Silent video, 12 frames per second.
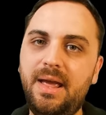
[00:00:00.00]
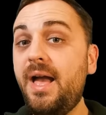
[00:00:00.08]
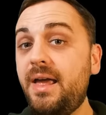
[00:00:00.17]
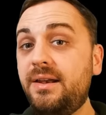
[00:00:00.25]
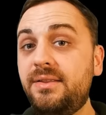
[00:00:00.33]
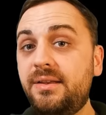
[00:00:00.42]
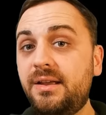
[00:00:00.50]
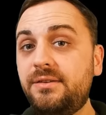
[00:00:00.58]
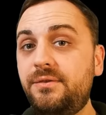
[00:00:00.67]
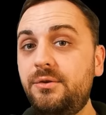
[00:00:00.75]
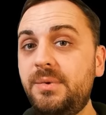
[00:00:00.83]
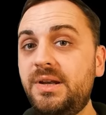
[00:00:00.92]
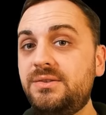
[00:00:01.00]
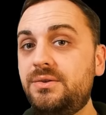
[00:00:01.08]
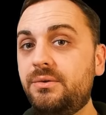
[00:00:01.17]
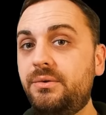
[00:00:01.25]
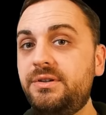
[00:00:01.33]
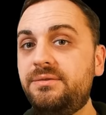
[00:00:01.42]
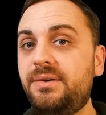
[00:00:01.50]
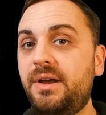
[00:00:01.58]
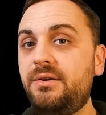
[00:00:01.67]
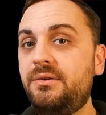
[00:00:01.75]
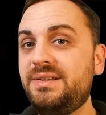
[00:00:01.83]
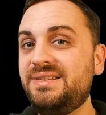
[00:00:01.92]
And in the next few minutes, you're going to find
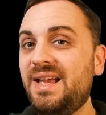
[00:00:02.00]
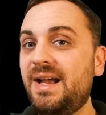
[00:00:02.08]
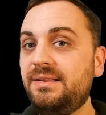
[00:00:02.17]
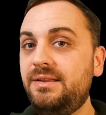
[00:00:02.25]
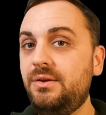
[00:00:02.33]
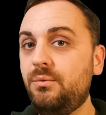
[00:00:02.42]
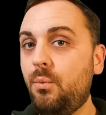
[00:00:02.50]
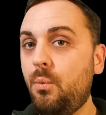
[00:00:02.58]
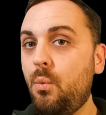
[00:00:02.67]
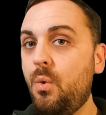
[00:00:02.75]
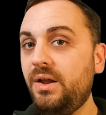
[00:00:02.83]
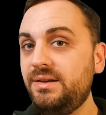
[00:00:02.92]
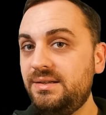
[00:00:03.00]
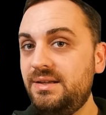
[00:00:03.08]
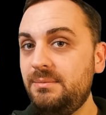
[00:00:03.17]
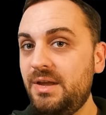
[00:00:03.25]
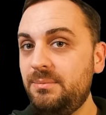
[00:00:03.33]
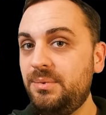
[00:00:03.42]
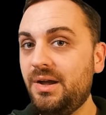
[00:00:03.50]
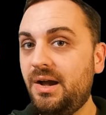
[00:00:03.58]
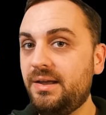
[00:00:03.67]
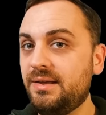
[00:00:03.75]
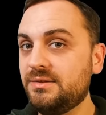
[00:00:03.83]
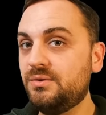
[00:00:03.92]
out exactly what Team
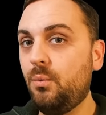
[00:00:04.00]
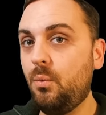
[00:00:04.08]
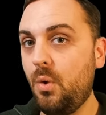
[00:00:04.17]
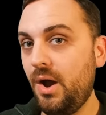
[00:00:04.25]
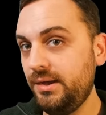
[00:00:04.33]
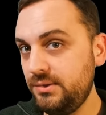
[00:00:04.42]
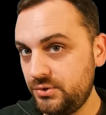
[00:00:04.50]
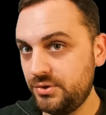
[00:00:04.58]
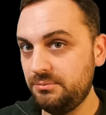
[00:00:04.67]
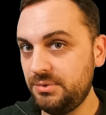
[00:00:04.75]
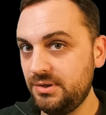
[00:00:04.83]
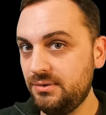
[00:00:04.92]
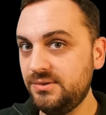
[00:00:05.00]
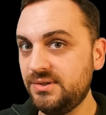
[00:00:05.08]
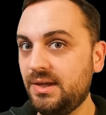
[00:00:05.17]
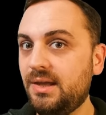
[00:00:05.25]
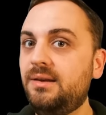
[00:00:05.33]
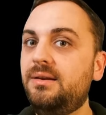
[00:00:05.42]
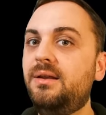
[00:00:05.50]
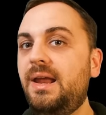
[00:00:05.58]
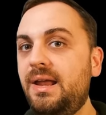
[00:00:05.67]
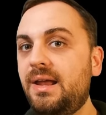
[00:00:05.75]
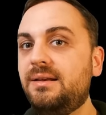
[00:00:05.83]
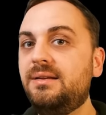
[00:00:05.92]
API is, why you should be using it,
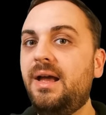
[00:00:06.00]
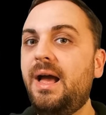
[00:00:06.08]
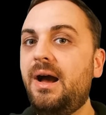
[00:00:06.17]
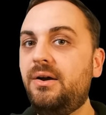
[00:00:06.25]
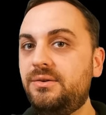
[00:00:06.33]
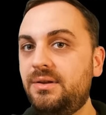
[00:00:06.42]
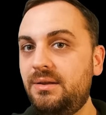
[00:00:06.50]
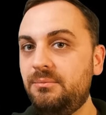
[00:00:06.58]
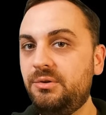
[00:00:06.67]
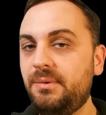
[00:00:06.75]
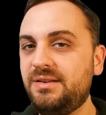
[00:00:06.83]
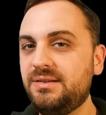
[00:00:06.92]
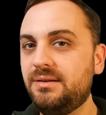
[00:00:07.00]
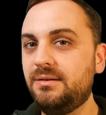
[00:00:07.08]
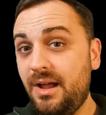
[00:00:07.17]
and how to implement it.